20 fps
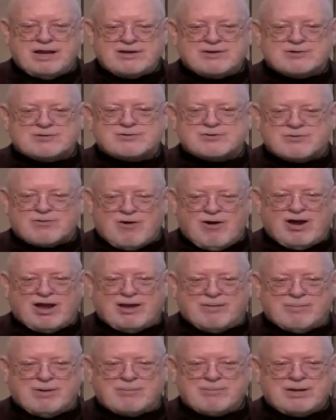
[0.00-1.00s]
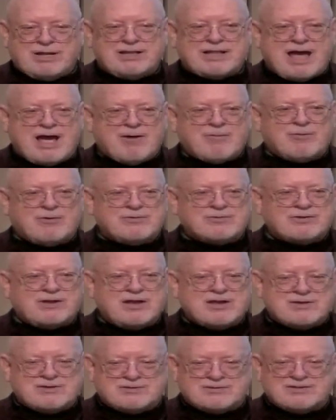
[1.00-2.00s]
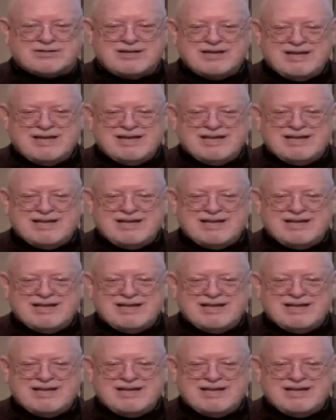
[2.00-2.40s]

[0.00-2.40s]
then destroy them. I mean, that was his